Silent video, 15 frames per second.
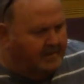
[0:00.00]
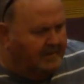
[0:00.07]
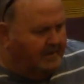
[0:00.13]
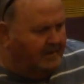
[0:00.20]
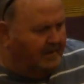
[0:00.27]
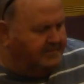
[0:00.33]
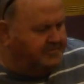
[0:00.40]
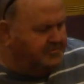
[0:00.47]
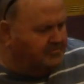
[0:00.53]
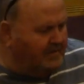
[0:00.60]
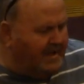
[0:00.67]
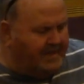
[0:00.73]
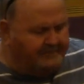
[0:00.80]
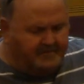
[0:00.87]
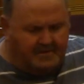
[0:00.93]
Uh, you're
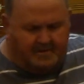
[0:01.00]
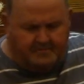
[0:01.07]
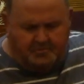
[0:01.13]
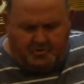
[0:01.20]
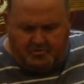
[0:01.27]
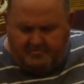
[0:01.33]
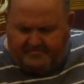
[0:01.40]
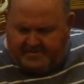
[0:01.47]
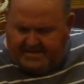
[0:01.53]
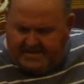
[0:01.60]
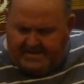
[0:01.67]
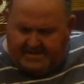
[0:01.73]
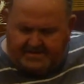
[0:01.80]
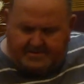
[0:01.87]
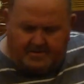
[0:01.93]
driving a new
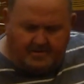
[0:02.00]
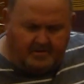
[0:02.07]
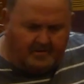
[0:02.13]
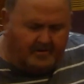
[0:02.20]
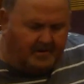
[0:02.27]
vehicle or